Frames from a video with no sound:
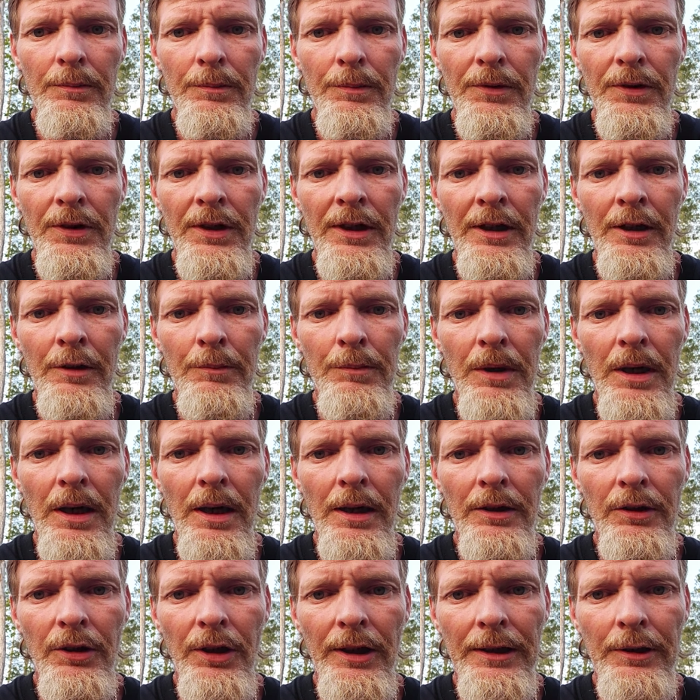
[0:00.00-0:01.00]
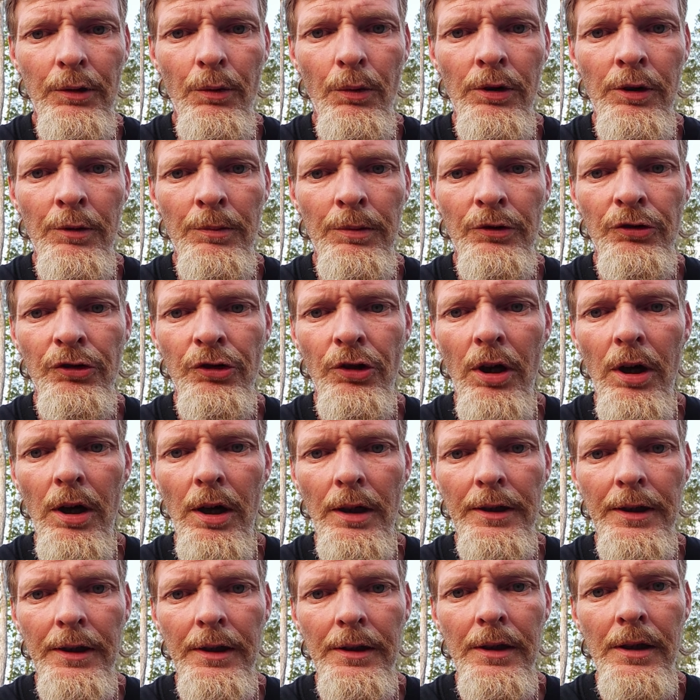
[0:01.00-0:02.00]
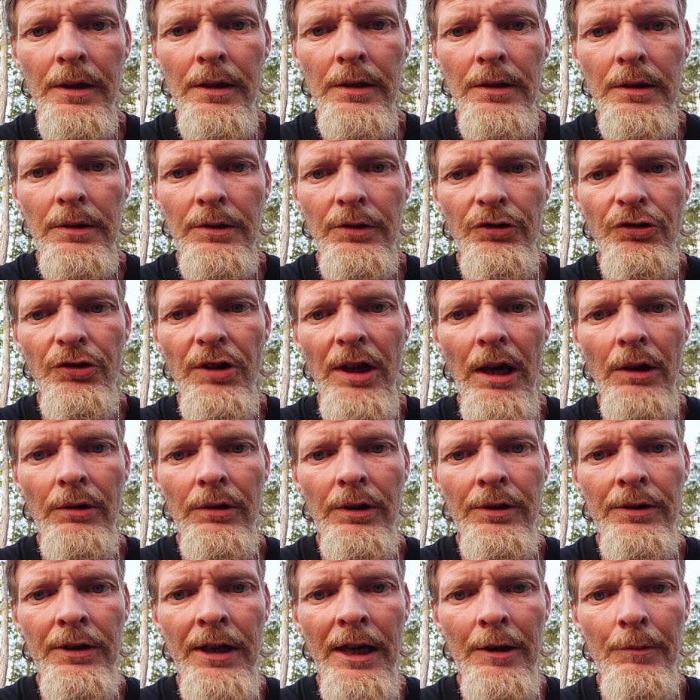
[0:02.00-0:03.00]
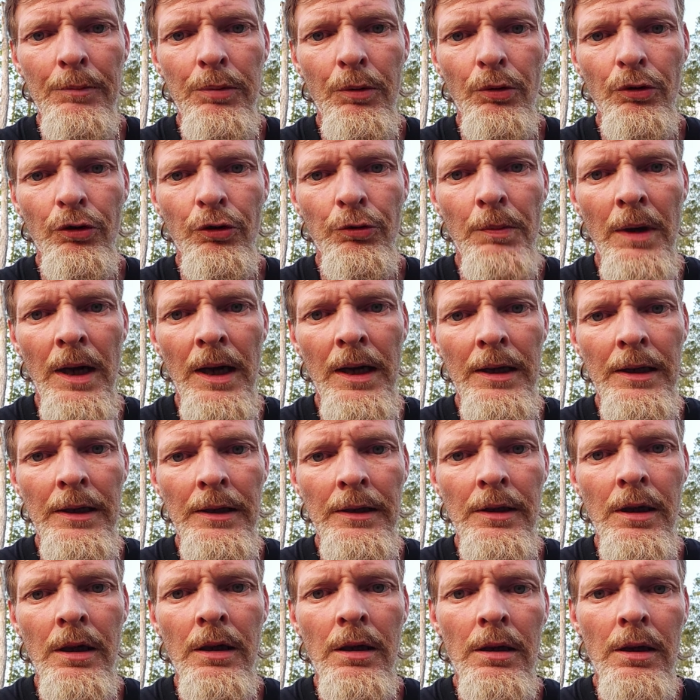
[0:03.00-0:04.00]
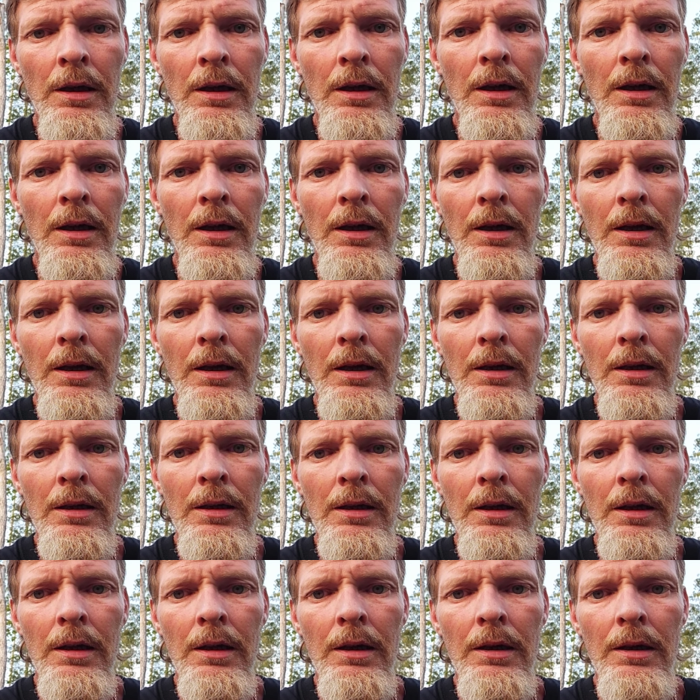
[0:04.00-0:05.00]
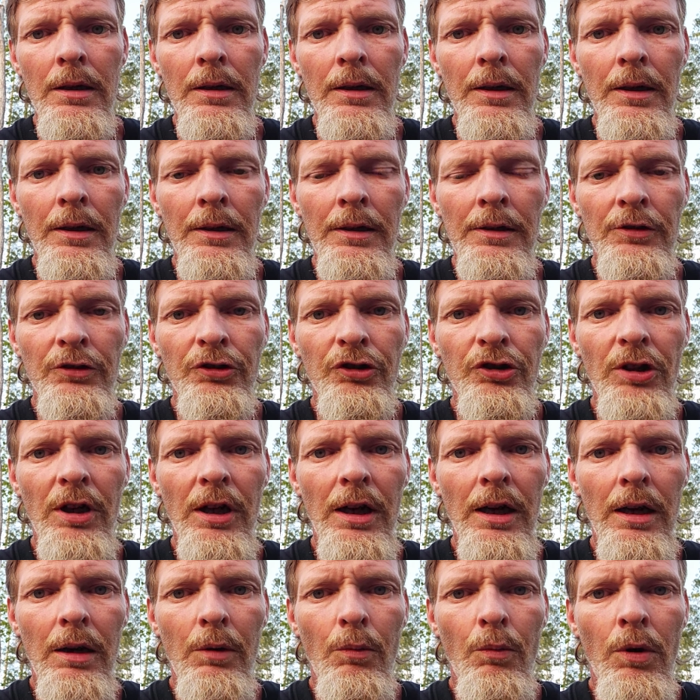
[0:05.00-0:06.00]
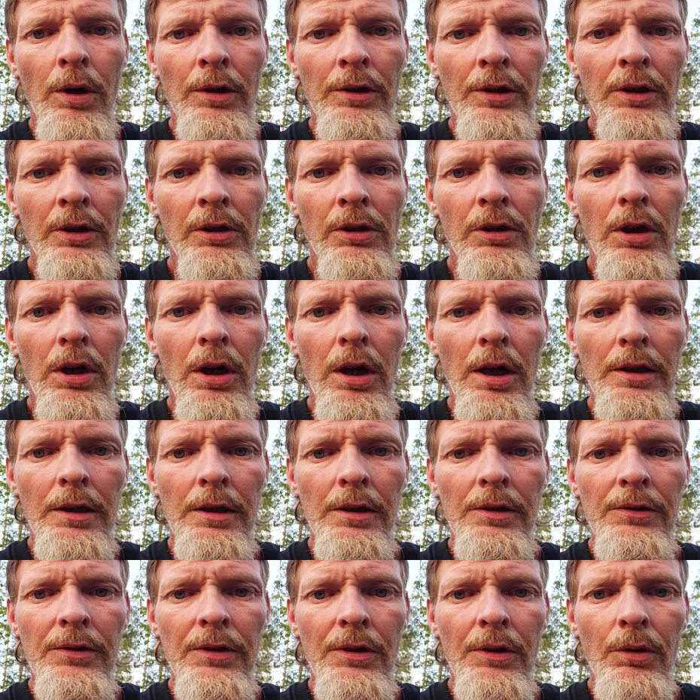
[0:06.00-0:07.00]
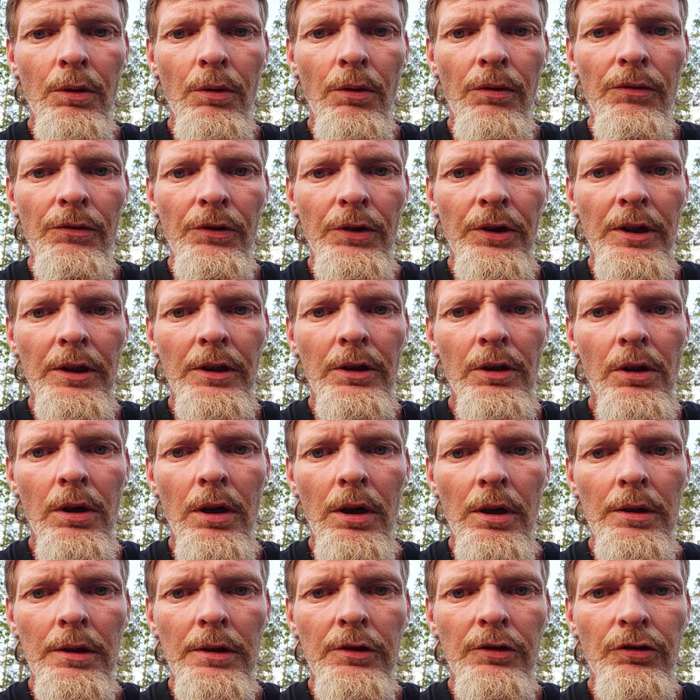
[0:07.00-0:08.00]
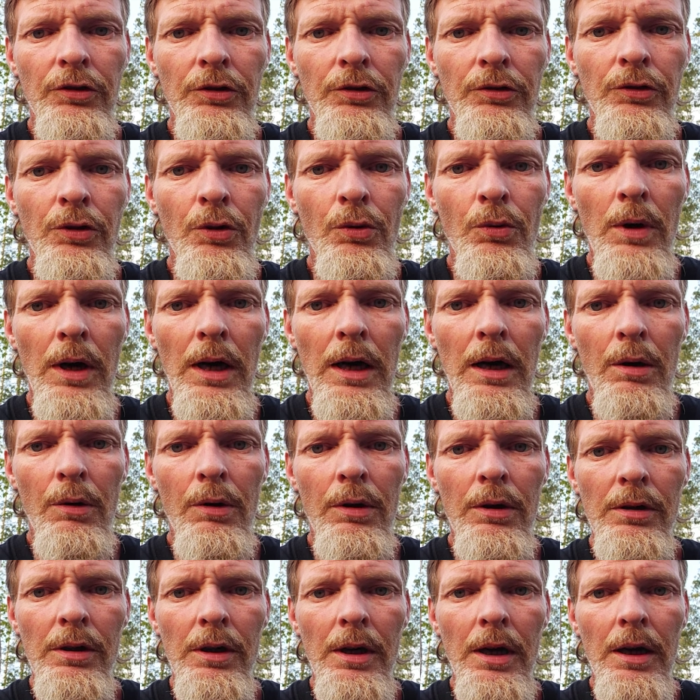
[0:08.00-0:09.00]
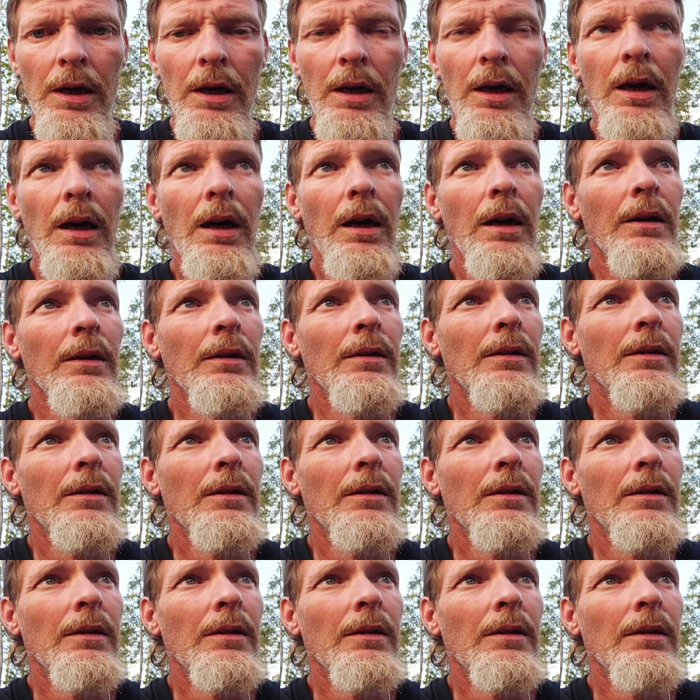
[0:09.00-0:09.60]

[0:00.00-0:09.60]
nearby Lake Winnipesaukee. It's down in Naples, Maine. And it's 1 o'clock until 3 o'clock. It's a 2-hour